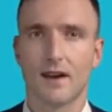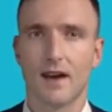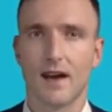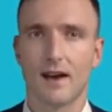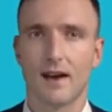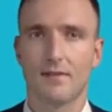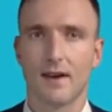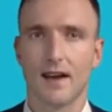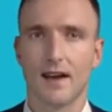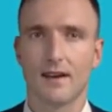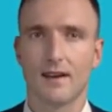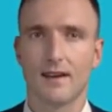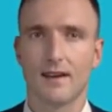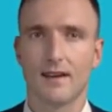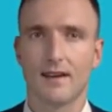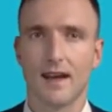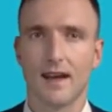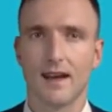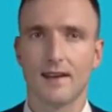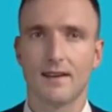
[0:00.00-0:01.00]
Imagine a
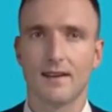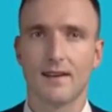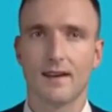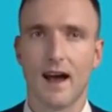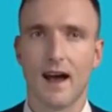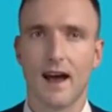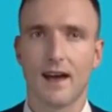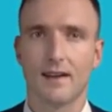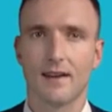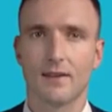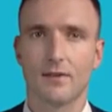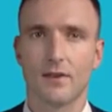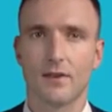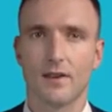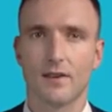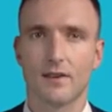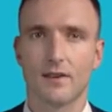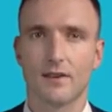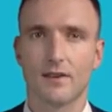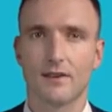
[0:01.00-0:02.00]
science class where
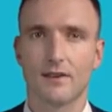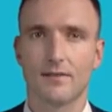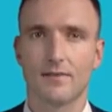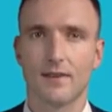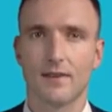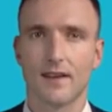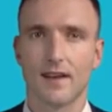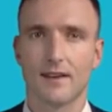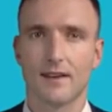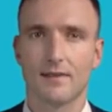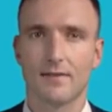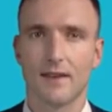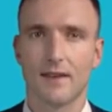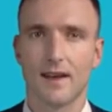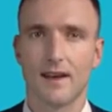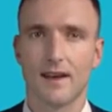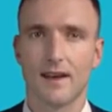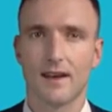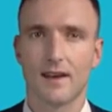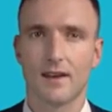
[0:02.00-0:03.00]
students
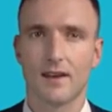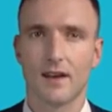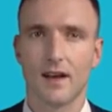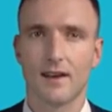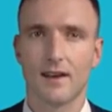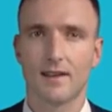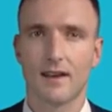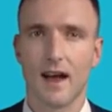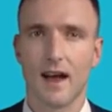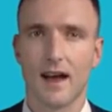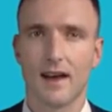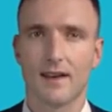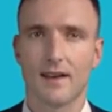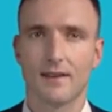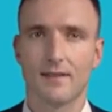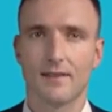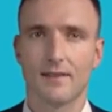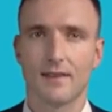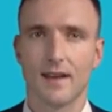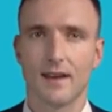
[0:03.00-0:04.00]
participate in a jigsaw
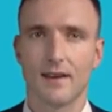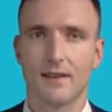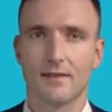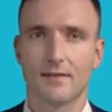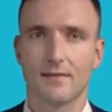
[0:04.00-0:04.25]
activity,